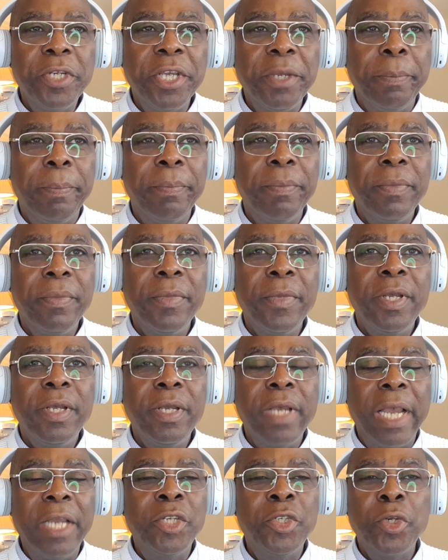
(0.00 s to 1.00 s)
him.
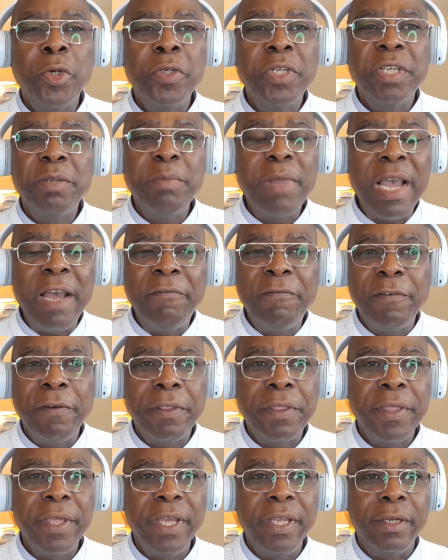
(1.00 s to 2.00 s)
I showed him
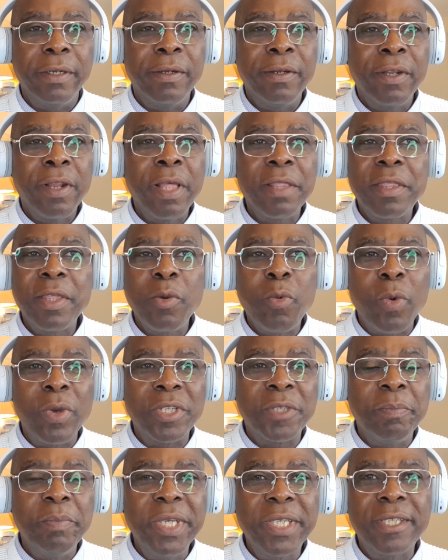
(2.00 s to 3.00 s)
everything, nothing
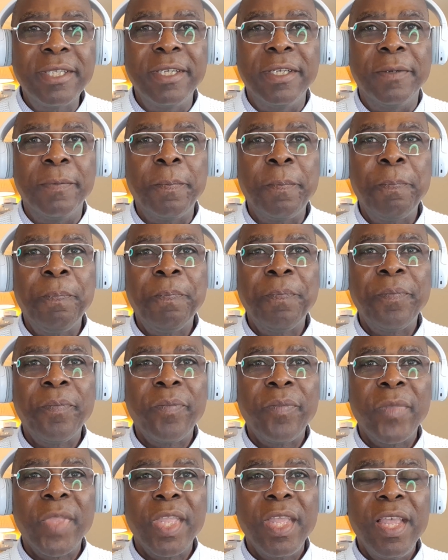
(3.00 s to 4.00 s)
was missing.
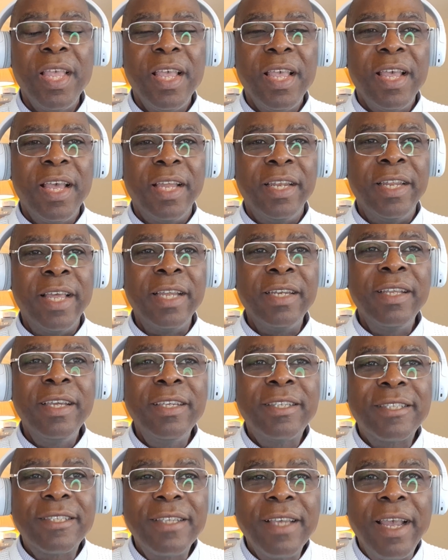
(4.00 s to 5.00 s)
Then he
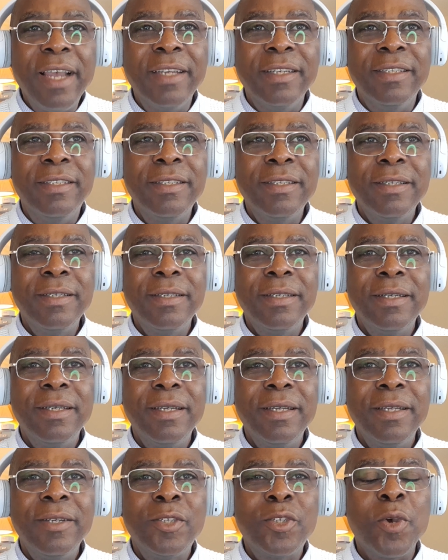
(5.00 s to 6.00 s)
said,
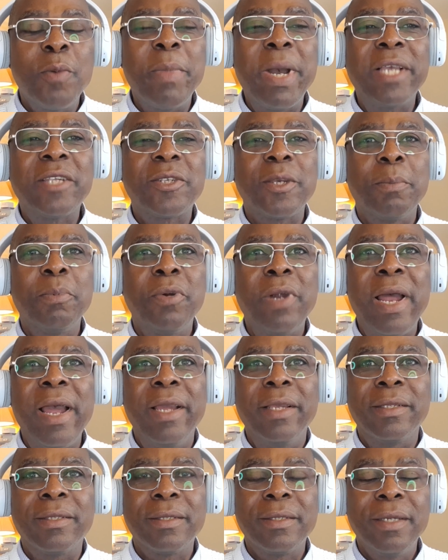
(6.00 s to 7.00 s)
to my
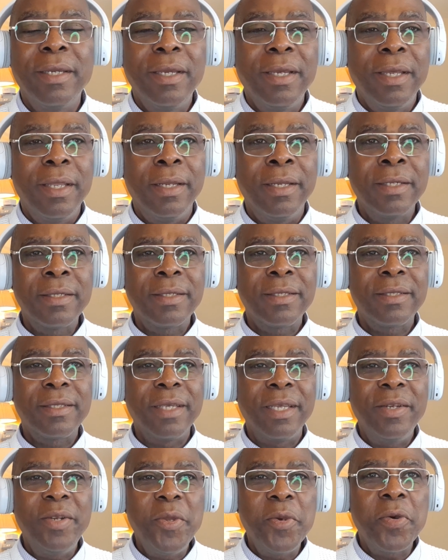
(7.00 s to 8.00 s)
surprise, This is
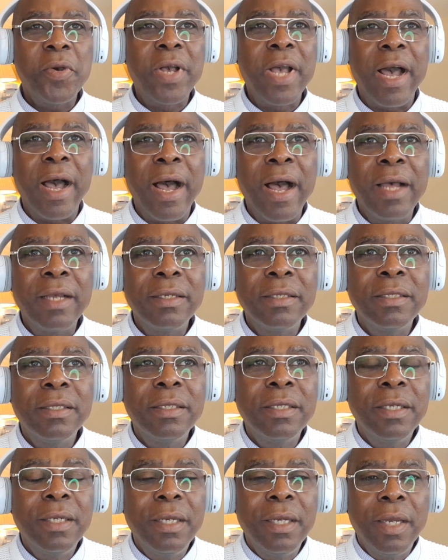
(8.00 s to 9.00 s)
a new car.
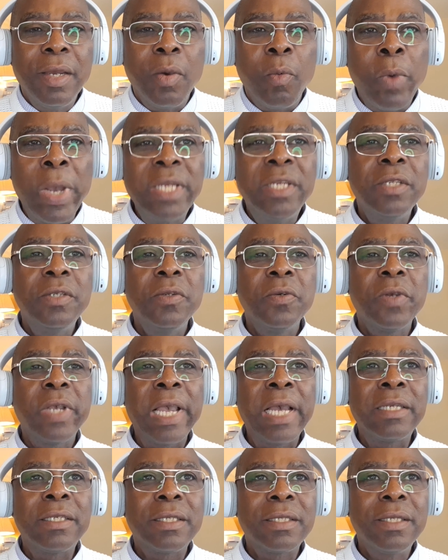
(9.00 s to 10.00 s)
Where did you
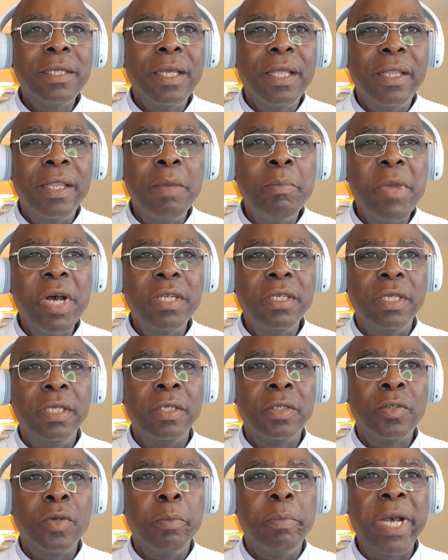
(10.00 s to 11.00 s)
get the money
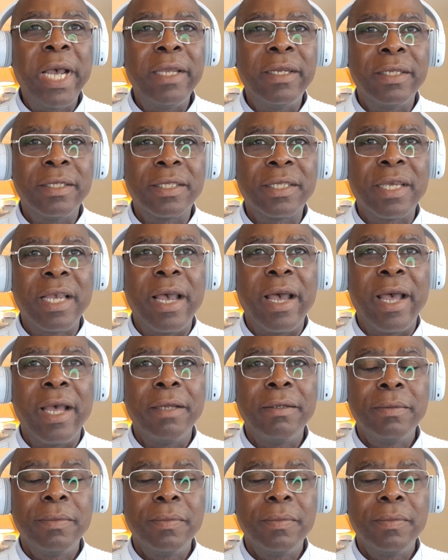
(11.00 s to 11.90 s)
to buy this car?